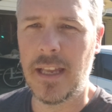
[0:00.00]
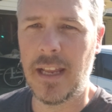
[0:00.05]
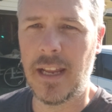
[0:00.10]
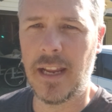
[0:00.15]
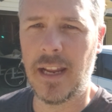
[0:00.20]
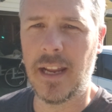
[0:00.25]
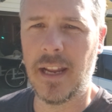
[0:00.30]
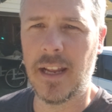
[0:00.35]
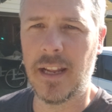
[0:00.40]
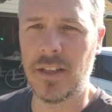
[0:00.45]

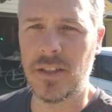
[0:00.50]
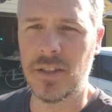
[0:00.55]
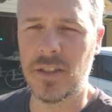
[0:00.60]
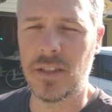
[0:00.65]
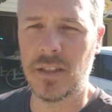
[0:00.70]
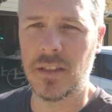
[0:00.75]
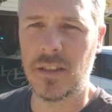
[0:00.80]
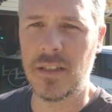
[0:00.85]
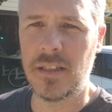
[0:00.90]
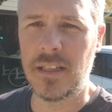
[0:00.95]
and
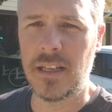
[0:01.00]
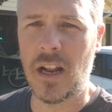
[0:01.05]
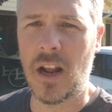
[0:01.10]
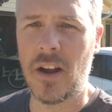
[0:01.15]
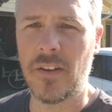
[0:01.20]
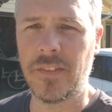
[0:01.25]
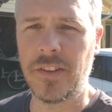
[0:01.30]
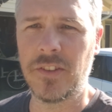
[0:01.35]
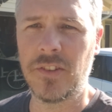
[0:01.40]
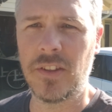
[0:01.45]

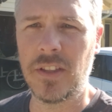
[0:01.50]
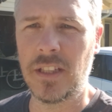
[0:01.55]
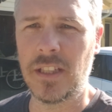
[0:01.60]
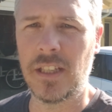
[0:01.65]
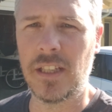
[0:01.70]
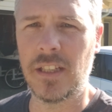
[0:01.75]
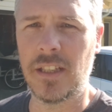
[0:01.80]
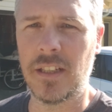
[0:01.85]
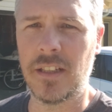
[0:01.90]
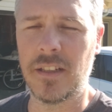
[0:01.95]
obviously
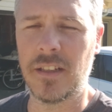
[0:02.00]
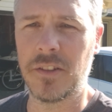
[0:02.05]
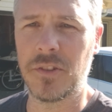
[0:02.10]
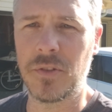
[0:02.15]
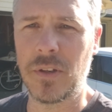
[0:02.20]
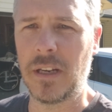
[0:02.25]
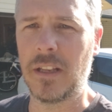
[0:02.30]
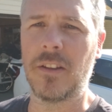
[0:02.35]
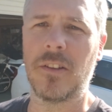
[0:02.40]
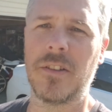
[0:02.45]
needed a
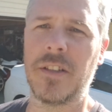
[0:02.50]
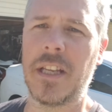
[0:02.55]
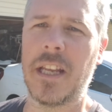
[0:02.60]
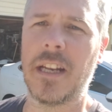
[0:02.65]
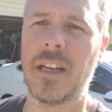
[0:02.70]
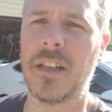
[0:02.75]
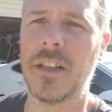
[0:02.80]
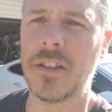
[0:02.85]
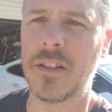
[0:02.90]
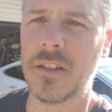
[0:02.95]
trailer to
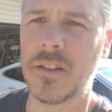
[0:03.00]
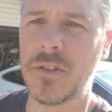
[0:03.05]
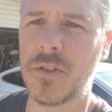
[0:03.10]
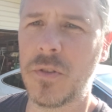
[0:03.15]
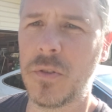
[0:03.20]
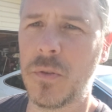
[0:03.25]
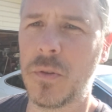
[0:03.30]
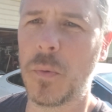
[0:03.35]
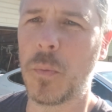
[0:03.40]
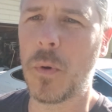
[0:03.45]
get it
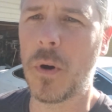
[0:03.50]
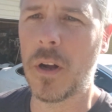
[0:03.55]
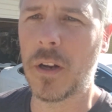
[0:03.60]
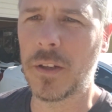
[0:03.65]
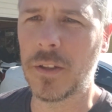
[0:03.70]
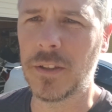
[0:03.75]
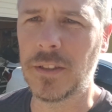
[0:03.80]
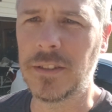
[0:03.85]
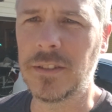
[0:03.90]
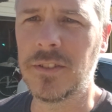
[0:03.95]
to the
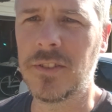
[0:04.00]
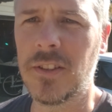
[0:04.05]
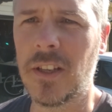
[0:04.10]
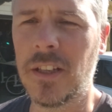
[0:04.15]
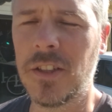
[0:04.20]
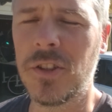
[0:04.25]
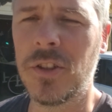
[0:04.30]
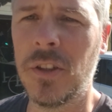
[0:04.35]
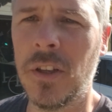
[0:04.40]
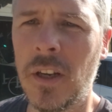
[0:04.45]
water and
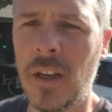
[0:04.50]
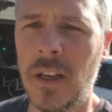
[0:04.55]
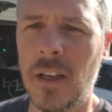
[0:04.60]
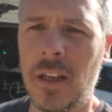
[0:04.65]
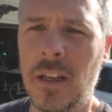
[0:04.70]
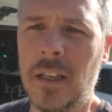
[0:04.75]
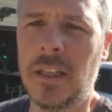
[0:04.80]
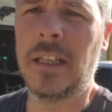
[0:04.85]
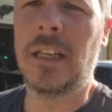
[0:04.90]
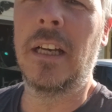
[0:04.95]
such.
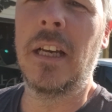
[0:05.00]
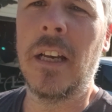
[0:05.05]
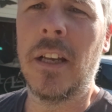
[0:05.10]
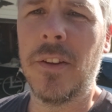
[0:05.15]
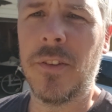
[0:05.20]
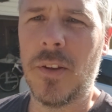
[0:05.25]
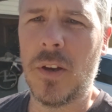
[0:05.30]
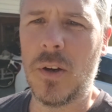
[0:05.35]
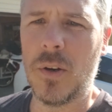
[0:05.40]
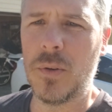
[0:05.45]

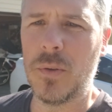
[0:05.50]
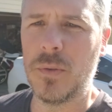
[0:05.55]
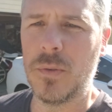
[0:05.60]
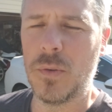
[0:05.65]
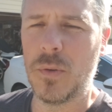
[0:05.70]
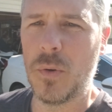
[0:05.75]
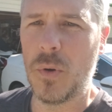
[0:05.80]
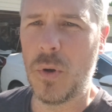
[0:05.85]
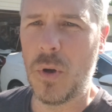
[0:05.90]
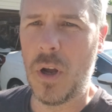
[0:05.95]
So
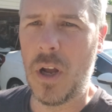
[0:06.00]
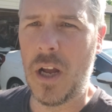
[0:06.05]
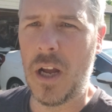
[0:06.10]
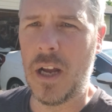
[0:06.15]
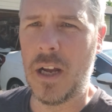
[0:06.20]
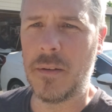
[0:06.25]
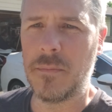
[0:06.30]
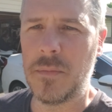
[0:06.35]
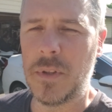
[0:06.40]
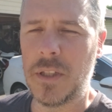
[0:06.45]

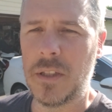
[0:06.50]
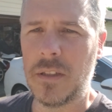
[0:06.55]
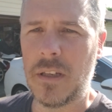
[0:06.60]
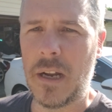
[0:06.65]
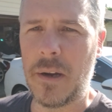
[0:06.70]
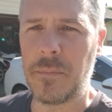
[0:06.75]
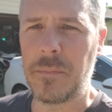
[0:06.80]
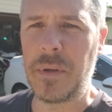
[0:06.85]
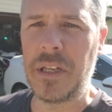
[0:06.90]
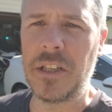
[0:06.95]
um,
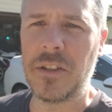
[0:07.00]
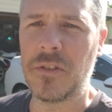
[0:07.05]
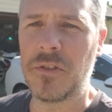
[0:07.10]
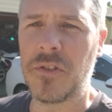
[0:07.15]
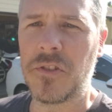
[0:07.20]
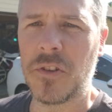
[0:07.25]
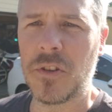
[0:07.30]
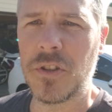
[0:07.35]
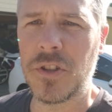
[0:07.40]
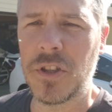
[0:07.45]
I've been
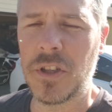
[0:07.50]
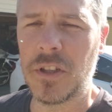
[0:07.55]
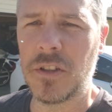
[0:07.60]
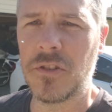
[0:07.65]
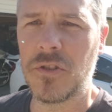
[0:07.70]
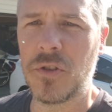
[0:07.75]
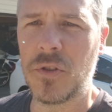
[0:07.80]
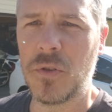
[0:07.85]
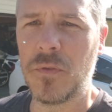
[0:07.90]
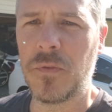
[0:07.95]
searching
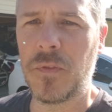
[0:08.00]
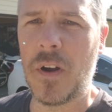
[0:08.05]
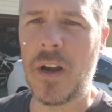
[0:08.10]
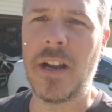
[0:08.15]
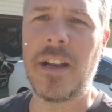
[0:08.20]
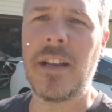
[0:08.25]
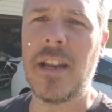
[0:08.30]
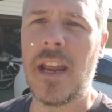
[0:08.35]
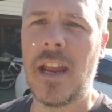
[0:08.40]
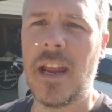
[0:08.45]
to
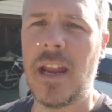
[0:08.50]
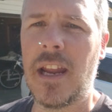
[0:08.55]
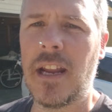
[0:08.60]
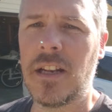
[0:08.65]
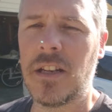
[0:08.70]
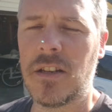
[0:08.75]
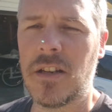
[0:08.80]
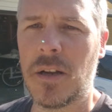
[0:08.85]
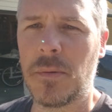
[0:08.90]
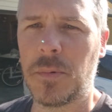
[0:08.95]
find a
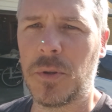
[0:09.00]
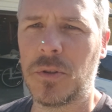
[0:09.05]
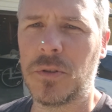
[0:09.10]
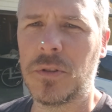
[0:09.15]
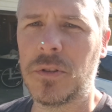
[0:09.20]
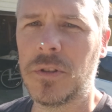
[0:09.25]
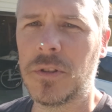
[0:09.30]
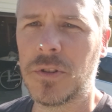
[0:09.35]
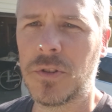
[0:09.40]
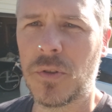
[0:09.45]

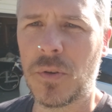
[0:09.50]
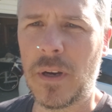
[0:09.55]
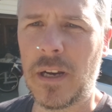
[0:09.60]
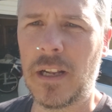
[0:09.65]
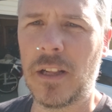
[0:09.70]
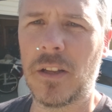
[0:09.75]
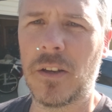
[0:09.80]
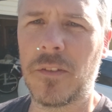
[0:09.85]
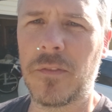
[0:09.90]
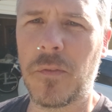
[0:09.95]
double
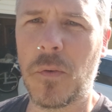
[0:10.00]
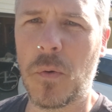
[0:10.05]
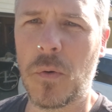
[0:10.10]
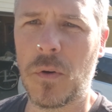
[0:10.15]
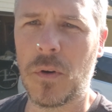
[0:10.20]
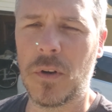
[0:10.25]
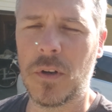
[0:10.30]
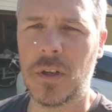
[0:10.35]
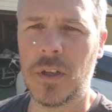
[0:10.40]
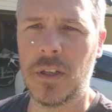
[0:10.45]
trailer
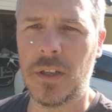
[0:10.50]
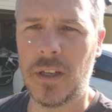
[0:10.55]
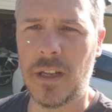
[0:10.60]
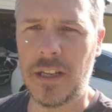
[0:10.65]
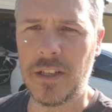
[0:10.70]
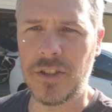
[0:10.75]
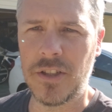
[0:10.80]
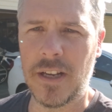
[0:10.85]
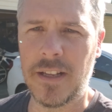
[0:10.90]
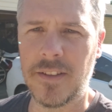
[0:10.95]
for
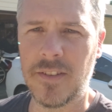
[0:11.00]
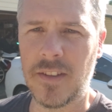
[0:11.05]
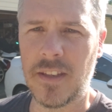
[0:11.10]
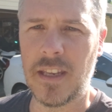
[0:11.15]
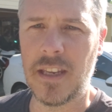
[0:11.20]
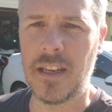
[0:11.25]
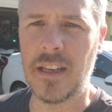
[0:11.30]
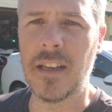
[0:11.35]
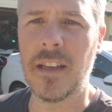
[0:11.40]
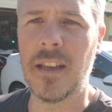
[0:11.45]
a jet
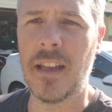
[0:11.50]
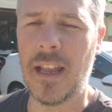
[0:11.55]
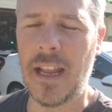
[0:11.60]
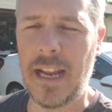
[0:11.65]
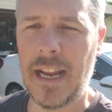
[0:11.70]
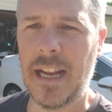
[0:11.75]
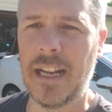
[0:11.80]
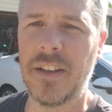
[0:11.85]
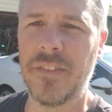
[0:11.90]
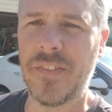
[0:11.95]
ski.
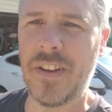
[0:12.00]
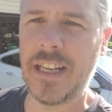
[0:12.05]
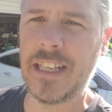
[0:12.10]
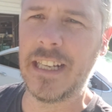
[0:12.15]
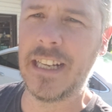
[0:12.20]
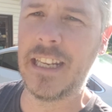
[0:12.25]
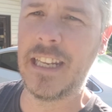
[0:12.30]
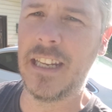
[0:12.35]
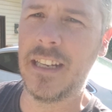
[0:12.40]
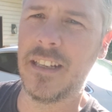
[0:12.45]
And if I
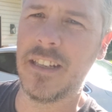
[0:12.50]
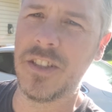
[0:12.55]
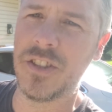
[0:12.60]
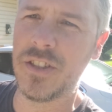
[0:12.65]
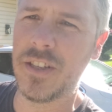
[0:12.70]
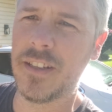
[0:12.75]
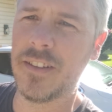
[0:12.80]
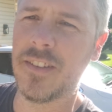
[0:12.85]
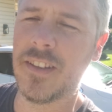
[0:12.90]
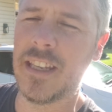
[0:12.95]
could get a
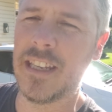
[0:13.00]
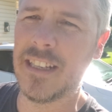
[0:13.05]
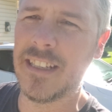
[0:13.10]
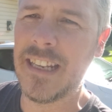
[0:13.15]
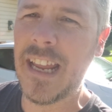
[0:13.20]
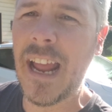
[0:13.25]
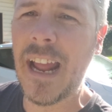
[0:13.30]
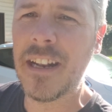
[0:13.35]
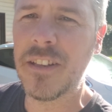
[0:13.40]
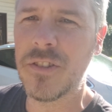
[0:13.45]
jet ski
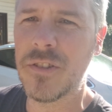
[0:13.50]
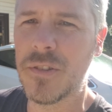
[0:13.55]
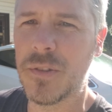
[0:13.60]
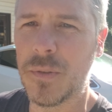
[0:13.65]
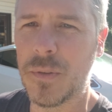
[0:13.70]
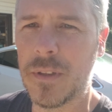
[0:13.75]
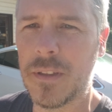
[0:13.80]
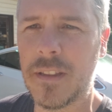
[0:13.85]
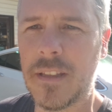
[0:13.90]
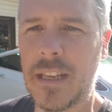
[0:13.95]
attached
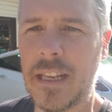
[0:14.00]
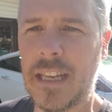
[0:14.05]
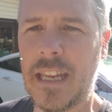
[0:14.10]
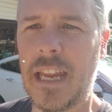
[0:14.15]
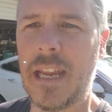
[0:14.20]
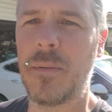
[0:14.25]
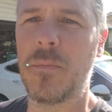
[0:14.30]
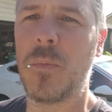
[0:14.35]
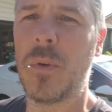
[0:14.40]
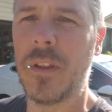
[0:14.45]
to it that
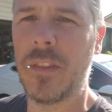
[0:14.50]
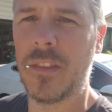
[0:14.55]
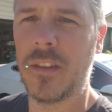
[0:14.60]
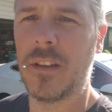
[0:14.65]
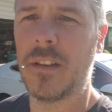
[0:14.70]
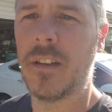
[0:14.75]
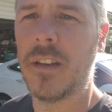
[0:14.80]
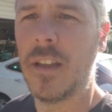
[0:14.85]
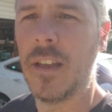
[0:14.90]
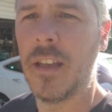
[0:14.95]
came with
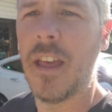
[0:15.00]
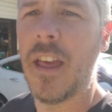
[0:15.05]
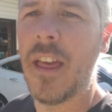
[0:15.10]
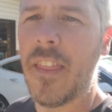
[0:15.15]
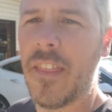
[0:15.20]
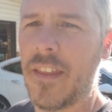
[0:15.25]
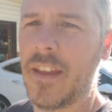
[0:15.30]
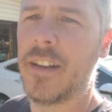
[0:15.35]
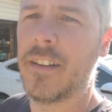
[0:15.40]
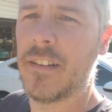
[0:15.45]
it,
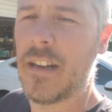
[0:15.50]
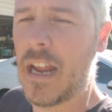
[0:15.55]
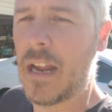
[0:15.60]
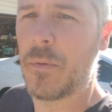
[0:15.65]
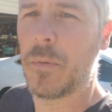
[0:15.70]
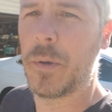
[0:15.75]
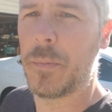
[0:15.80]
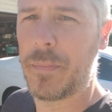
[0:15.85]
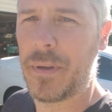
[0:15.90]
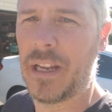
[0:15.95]
then I
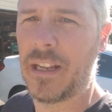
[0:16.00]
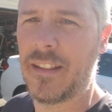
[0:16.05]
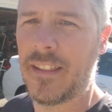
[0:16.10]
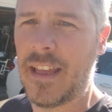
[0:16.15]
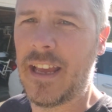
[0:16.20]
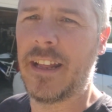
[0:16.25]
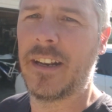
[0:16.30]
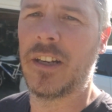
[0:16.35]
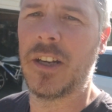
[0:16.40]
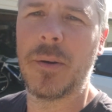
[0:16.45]
would pick
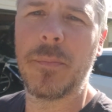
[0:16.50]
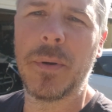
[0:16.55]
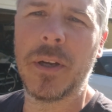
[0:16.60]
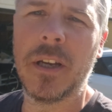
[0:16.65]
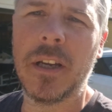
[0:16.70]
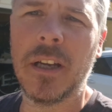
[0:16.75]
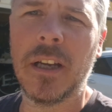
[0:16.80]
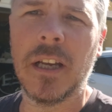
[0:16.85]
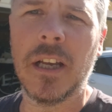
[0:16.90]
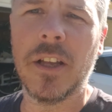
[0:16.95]
that up.
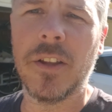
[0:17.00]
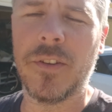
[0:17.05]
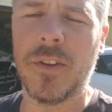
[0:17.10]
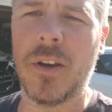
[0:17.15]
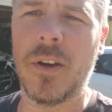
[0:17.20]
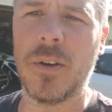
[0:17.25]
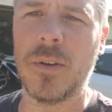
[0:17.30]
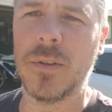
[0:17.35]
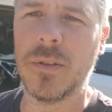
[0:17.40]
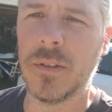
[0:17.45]

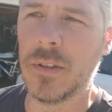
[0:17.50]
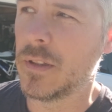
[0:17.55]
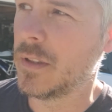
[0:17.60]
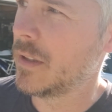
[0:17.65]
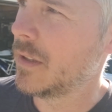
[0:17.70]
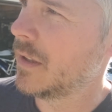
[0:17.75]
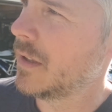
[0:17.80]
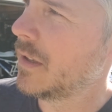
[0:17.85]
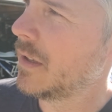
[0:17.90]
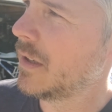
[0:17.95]
So
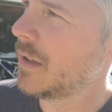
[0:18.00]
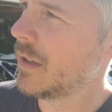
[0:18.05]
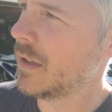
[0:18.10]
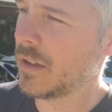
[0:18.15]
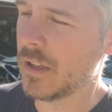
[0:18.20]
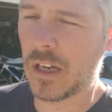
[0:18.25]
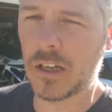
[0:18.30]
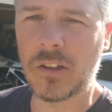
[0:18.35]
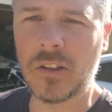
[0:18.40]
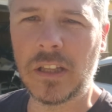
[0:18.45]

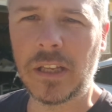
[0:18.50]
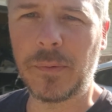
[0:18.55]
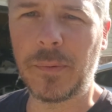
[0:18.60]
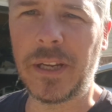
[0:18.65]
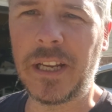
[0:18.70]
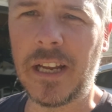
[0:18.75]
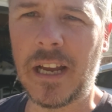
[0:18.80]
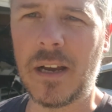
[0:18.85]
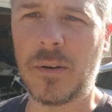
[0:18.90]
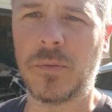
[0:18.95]
luckily
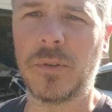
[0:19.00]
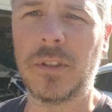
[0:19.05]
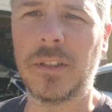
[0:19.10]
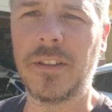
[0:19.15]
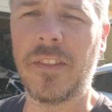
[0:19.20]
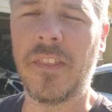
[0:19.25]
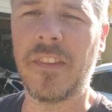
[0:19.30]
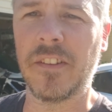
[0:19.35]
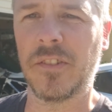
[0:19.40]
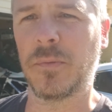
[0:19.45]
we got
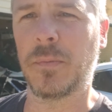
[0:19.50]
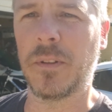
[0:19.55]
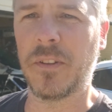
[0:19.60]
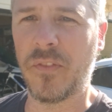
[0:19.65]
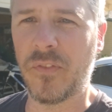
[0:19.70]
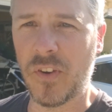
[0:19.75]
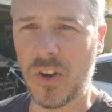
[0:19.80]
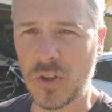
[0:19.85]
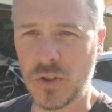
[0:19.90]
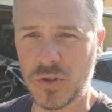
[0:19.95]
one. This one's
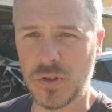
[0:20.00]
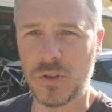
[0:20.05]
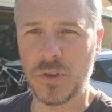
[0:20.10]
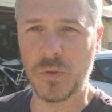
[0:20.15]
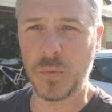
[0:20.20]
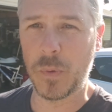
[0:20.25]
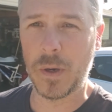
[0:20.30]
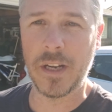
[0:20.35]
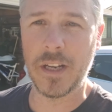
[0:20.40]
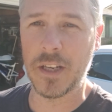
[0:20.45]
functional,
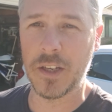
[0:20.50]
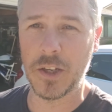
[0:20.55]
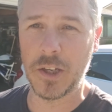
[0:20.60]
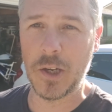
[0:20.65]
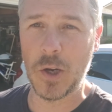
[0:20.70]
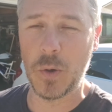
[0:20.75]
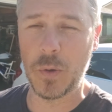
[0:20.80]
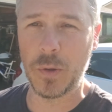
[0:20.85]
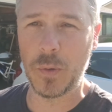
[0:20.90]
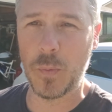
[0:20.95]
it's ready to
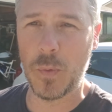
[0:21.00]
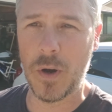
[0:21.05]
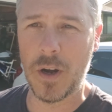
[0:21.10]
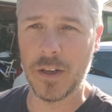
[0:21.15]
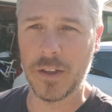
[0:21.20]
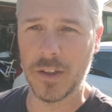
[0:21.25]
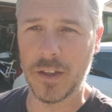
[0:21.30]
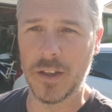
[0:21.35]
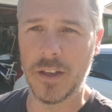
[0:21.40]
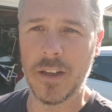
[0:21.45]
go in the
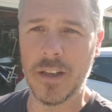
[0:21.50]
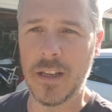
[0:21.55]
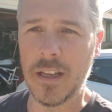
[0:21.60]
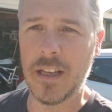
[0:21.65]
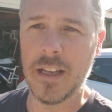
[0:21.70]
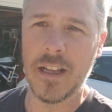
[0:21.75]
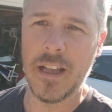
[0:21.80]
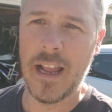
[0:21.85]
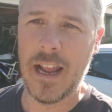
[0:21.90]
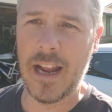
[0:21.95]
water,
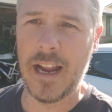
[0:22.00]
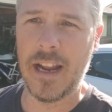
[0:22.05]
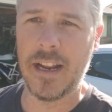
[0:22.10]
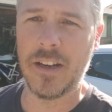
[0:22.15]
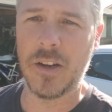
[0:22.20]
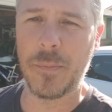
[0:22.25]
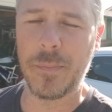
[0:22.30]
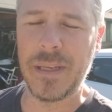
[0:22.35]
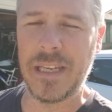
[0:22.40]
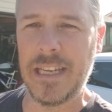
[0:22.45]
and
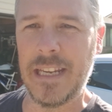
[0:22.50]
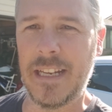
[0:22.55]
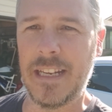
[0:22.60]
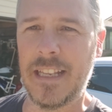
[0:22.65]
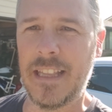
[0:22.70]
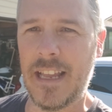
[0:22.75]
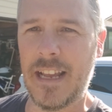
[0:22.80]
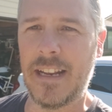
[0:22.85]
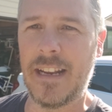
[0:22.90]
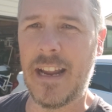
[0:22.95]
I'll be
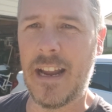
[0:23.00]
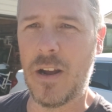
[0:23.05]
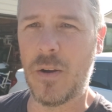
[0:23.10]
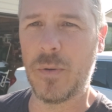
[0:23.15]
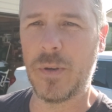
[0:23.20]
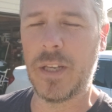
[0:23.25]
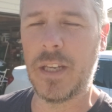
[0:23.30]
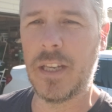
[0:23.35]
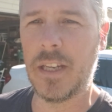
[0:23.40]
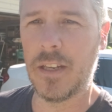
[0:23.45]
getting that
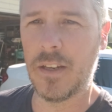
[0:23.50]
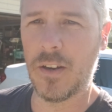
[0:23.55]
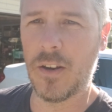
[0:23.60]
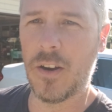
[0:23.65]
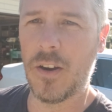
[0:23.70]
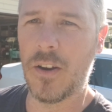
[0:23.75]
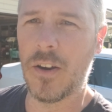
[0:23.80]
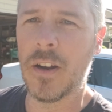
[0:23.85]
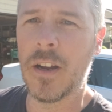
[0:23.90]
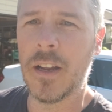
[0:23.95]
out
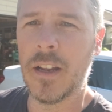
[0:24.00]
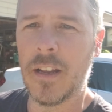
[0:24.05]
here